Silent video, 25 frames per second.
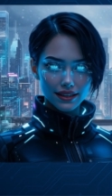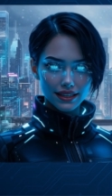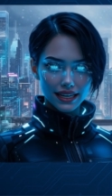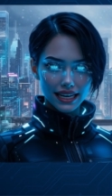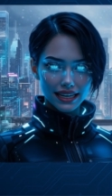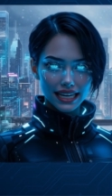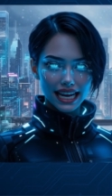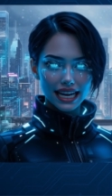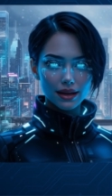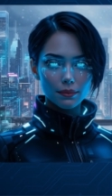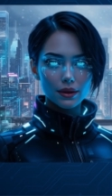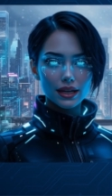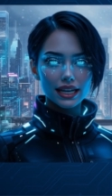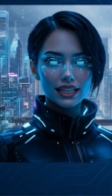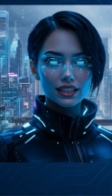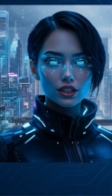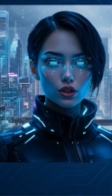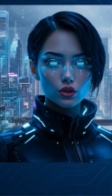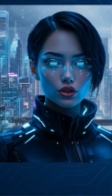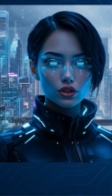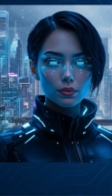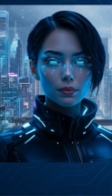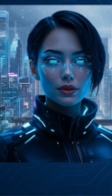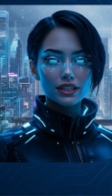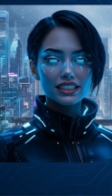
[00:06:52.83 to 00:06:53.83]
enabling
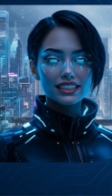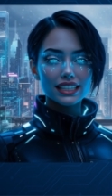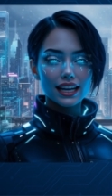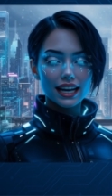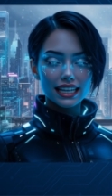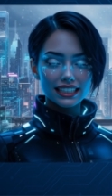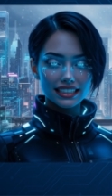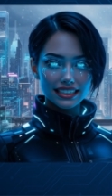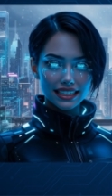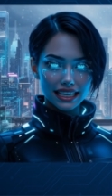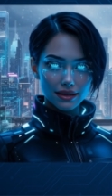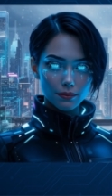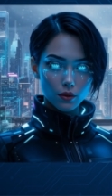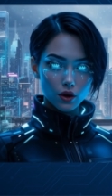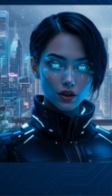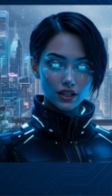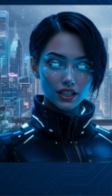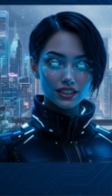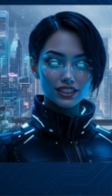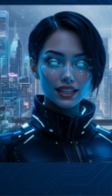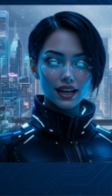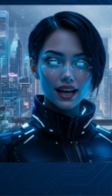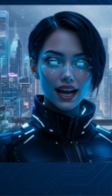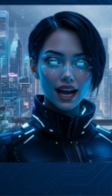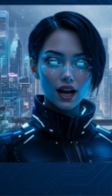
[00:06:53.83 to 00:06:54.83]
you to precisely
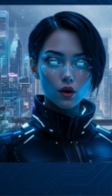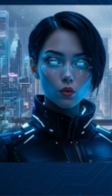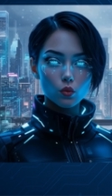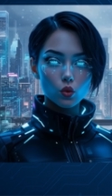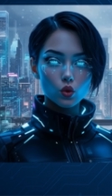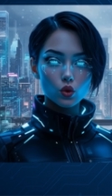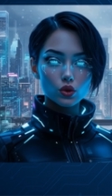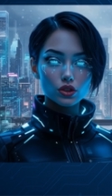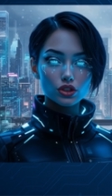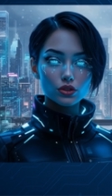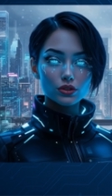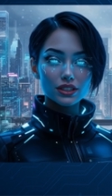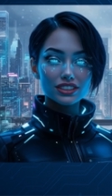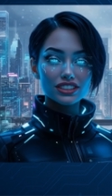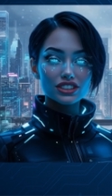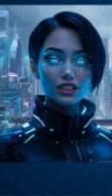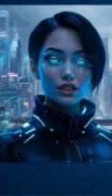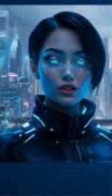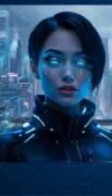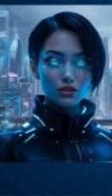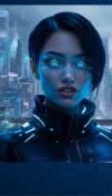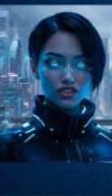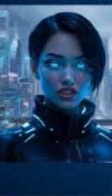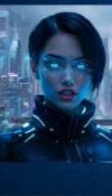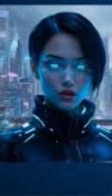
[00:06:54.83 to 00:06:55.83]
monitor how water is
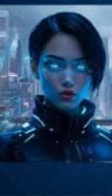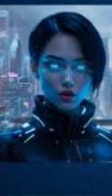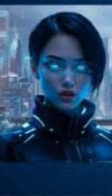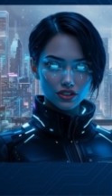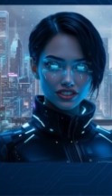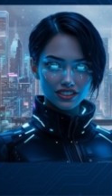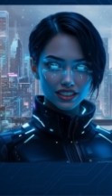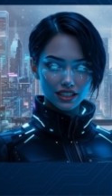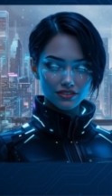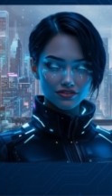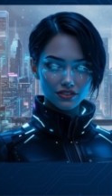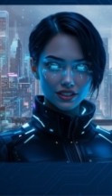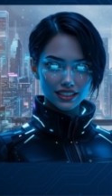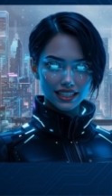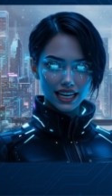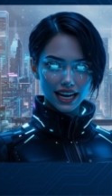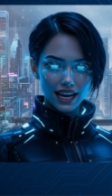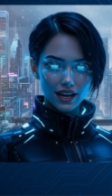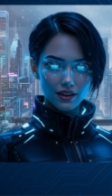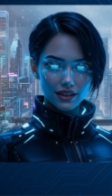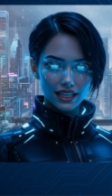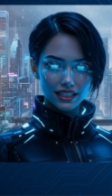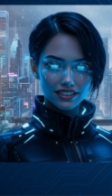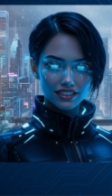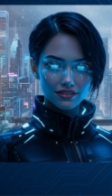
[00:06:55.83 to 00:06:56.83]
used across different
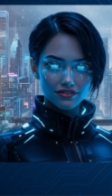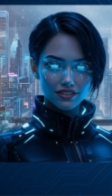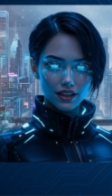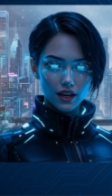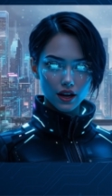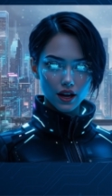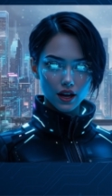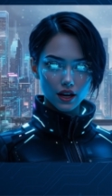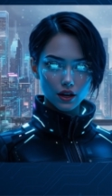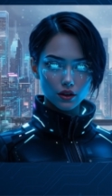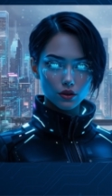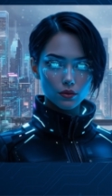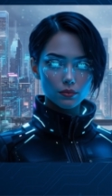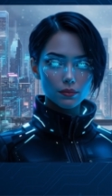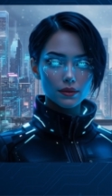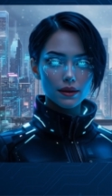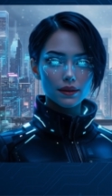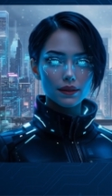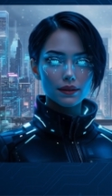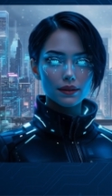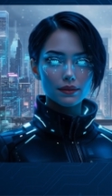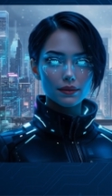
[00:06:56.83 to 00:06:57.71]
areas of the home,